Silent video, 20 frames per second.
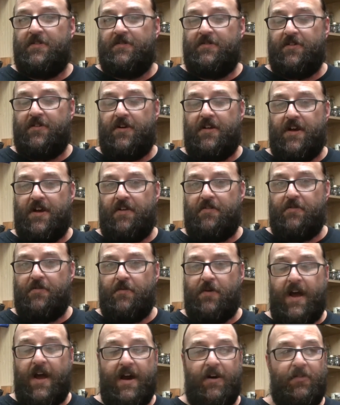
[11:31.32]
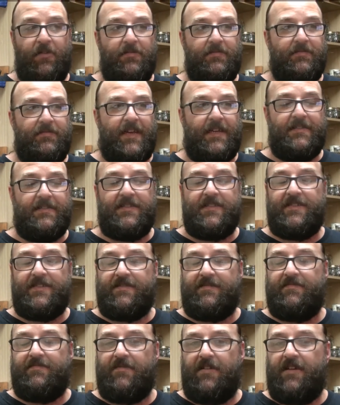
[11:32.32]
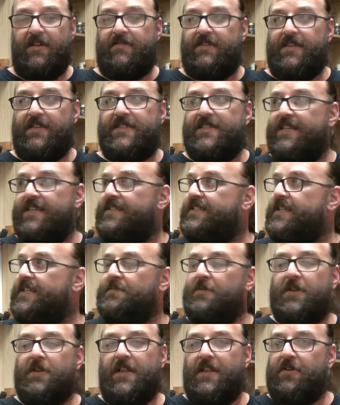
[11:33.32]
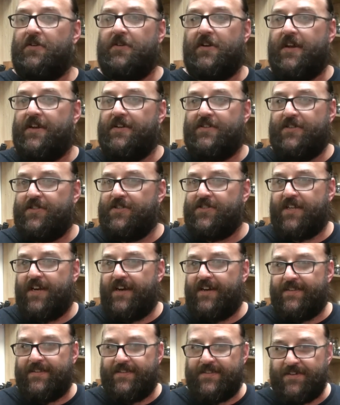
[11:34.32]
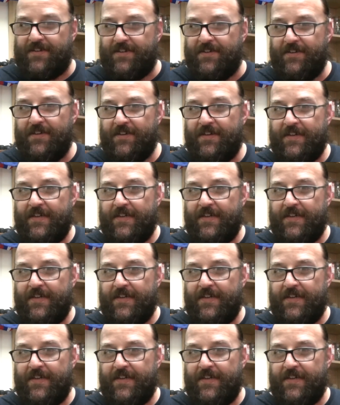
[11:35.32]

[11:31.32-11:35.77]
900, wow, it just didn't seem all that long ago you started. So